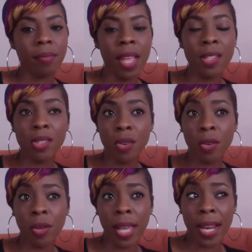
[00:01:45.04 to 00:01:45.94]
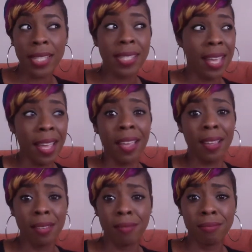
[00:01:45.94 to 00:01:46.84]
And so getting sick
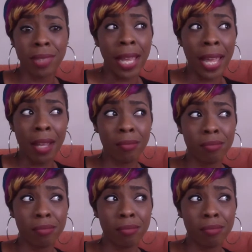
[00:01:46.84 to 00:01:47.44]
like